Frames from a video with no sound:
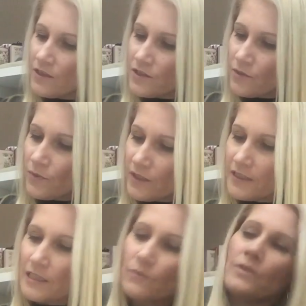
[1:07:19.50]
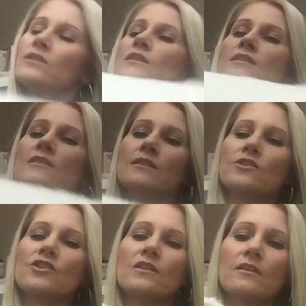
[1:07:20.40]
So what I did was I
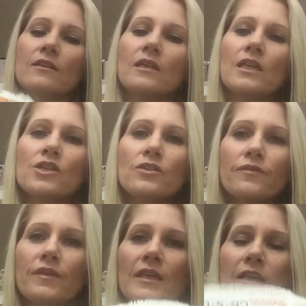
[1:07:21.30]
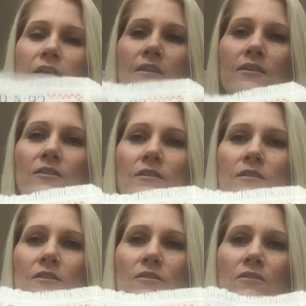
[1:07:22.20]
stitched each of the
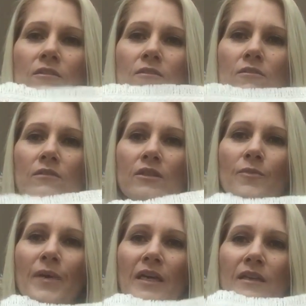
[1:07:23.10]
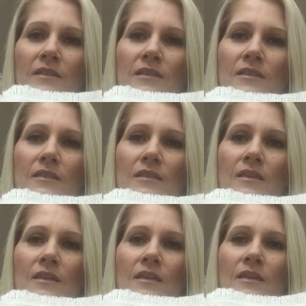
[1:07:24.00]
bears
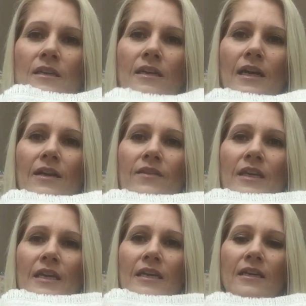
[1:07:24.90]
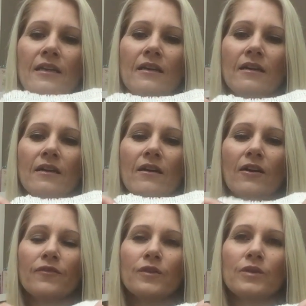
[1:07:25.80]
and then
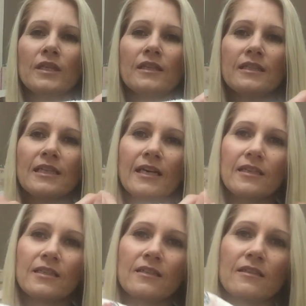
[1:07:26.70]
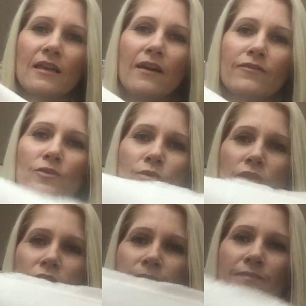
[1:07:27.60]
I filled in the date
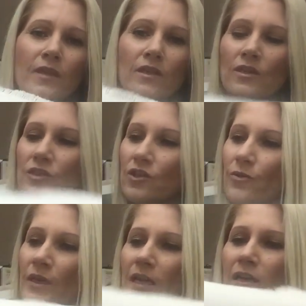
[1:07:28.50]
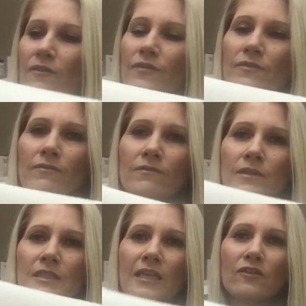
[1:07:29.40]
afterwards. So we have
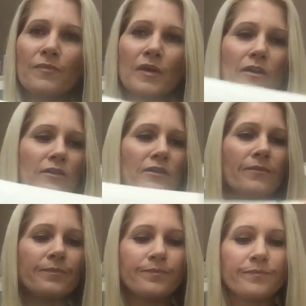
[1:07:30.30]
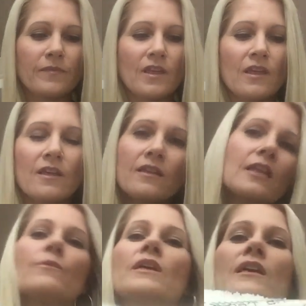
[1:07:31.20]
the date of birth,
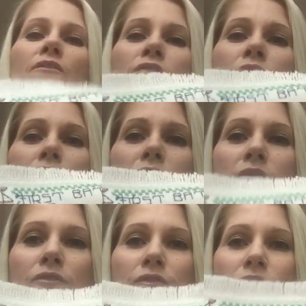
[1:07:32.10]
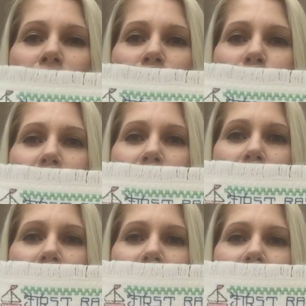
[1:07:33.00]
then we have first bath,